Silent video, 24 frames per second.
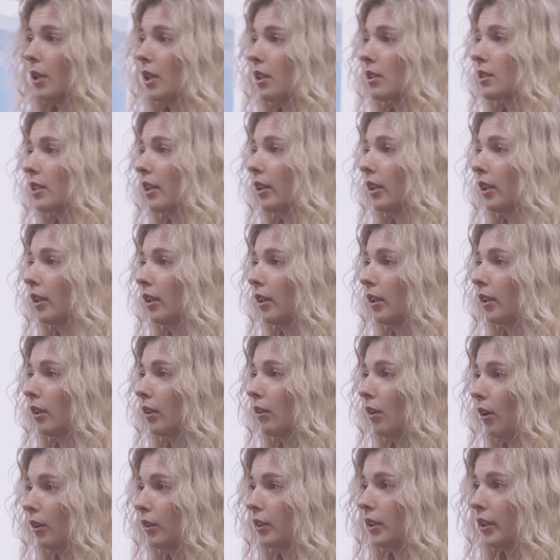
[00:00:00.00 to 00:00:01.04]
because I
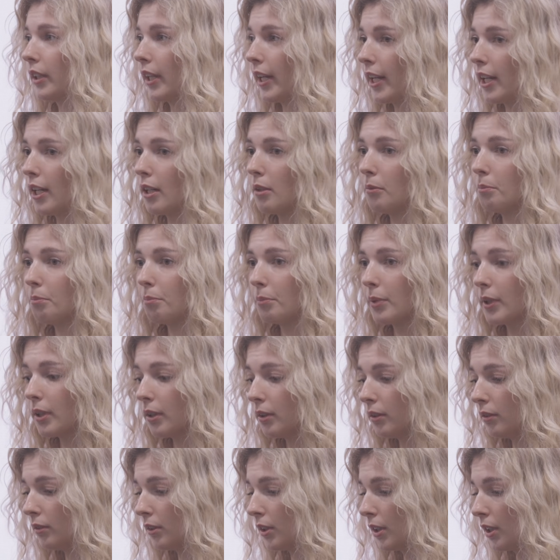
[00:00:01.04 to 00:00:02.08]
got the A and
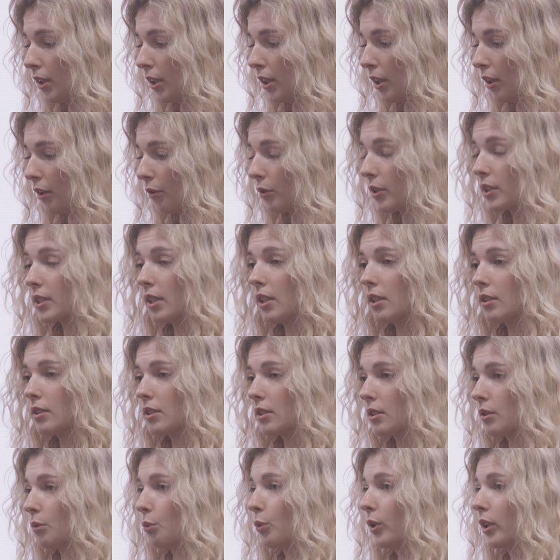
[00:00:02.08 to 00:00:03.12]
B
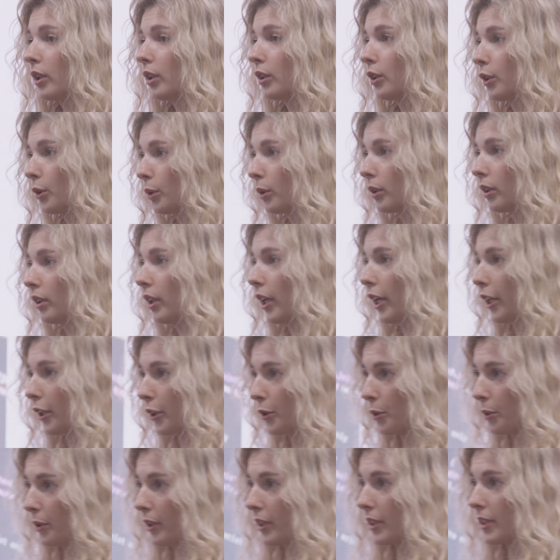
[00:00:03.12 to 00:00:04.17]
results with good
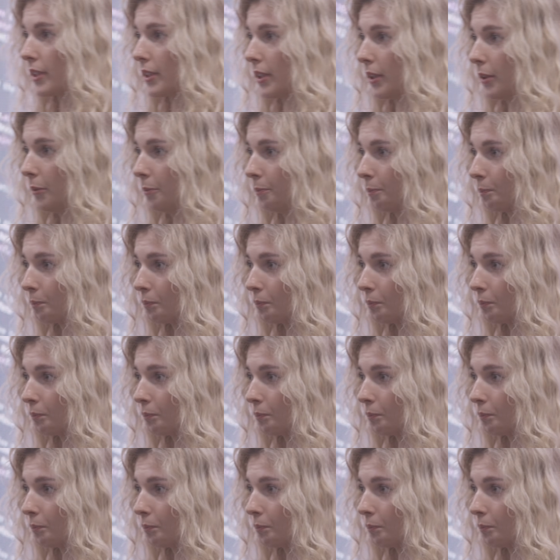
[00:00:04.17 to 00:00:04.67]
accuracy.